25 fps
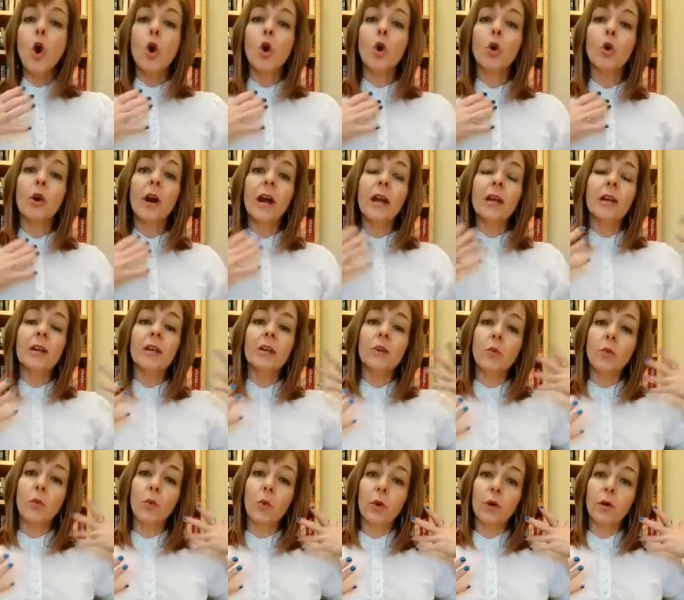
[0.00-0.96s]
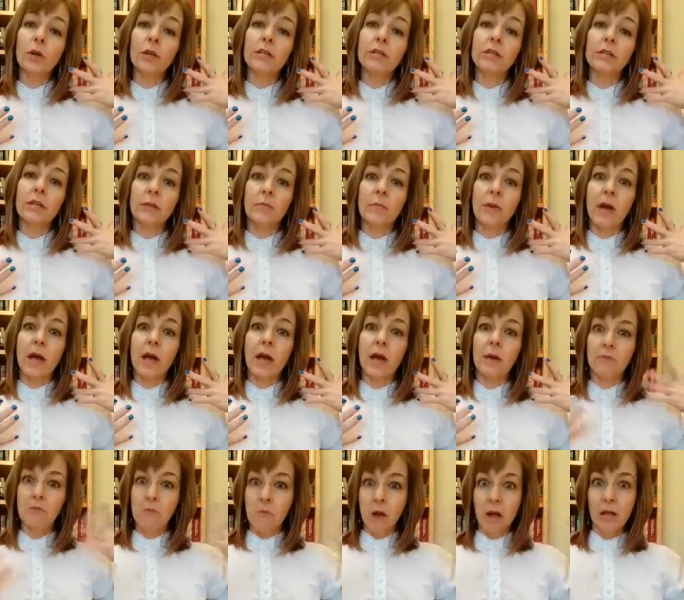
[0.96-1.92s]
or I hear words in
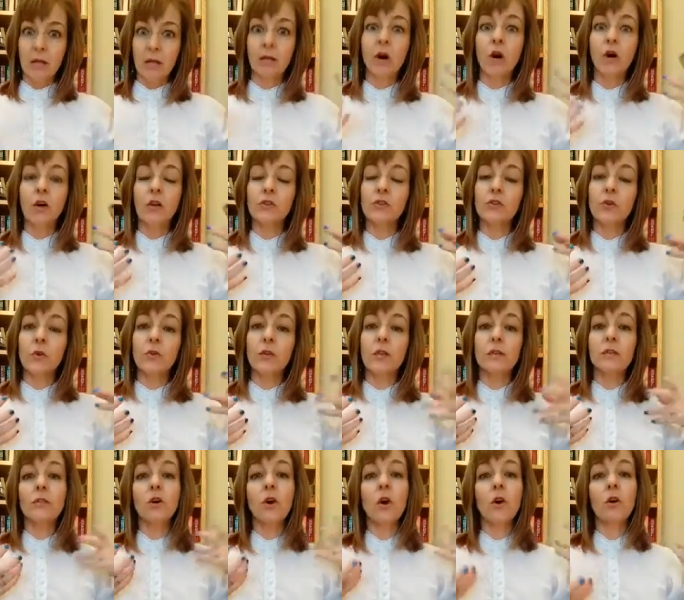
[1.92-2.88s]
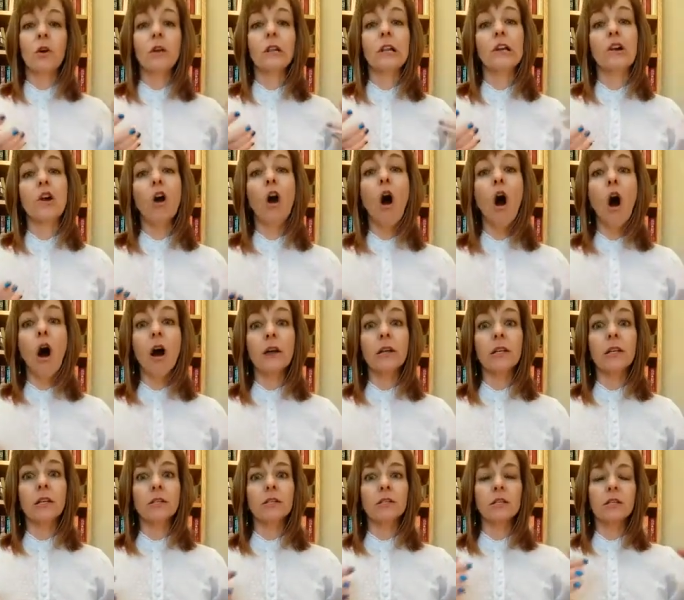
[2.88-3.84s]
my mind also, that's called
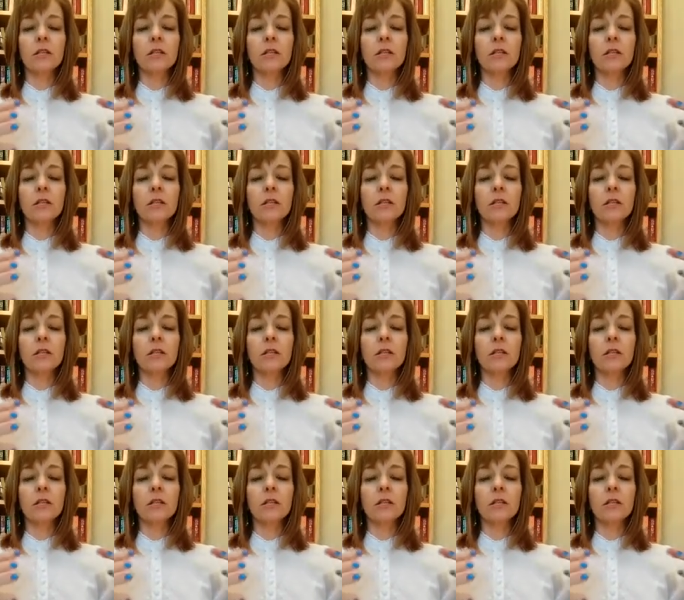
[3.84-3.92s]
clairaudience.